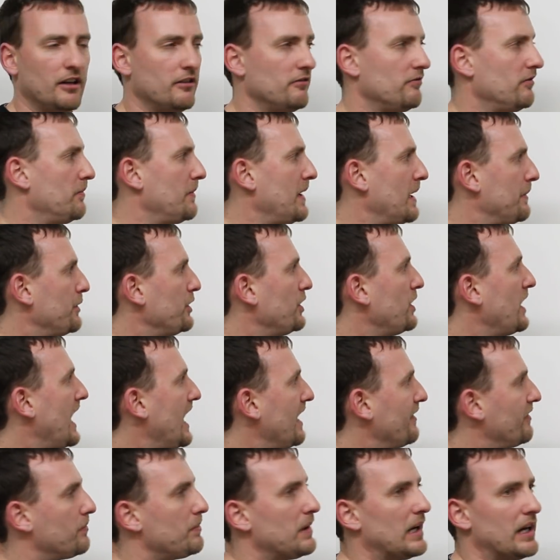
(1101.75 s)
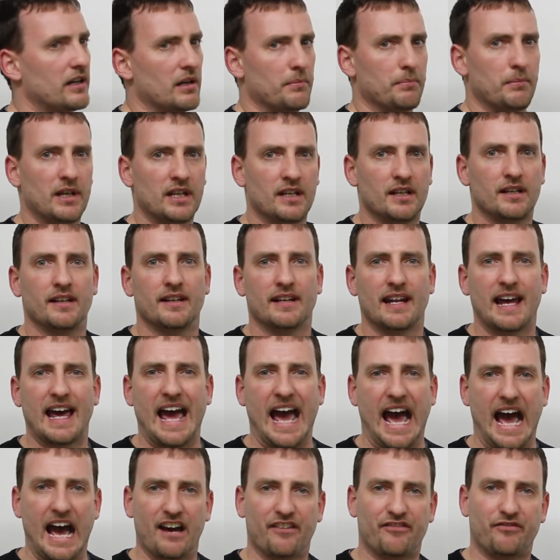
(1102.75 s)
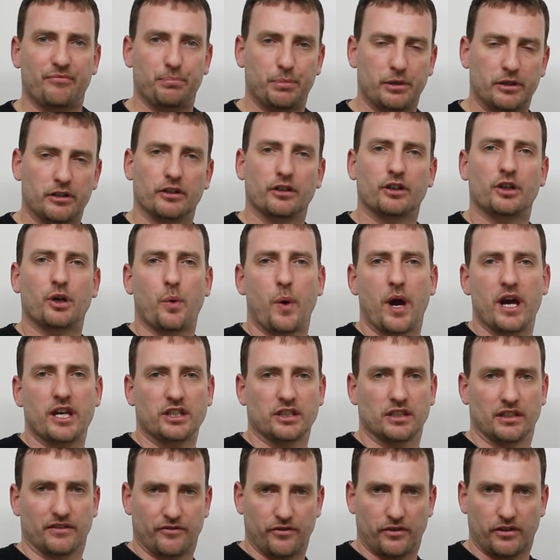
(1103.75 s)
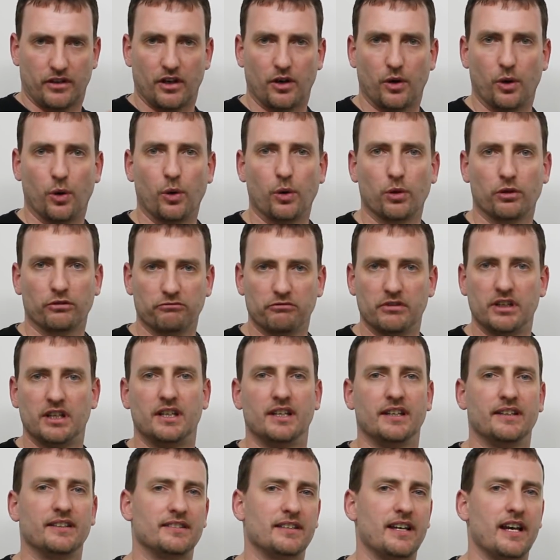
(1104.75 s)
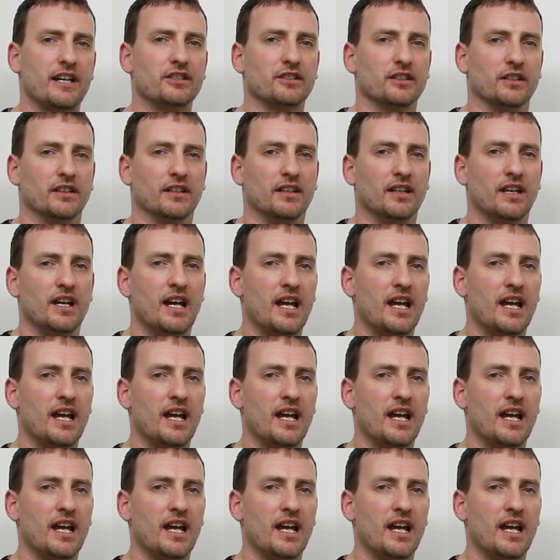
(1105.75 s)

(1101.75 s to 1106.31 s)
Remember, you have about 1.5 minutes per question for the whole reading section.